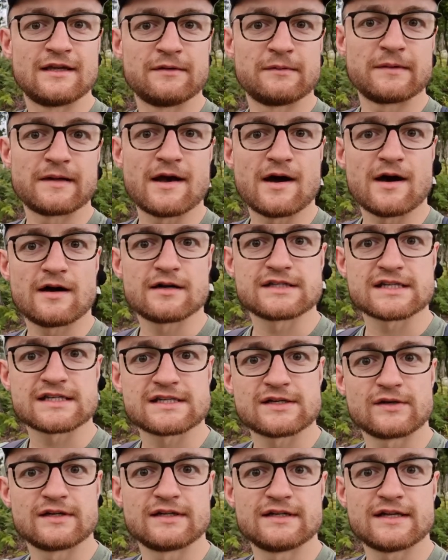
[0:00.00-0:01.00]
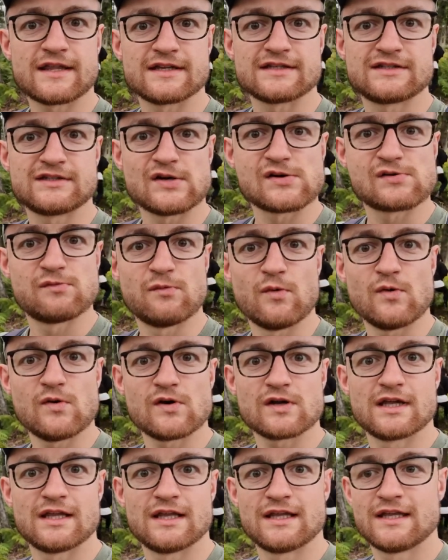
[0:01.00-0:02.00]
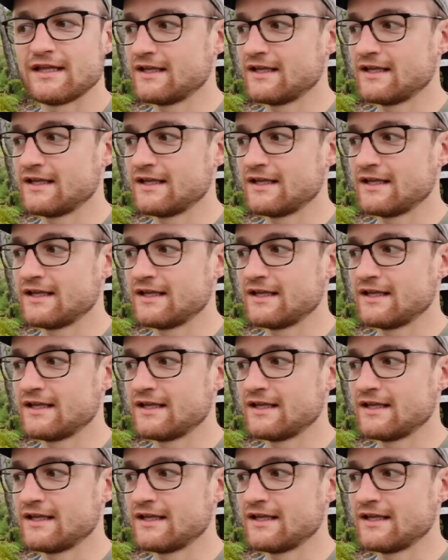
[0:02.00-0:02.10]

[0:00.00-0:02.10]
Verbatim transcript: Here we are, just on another dog walk.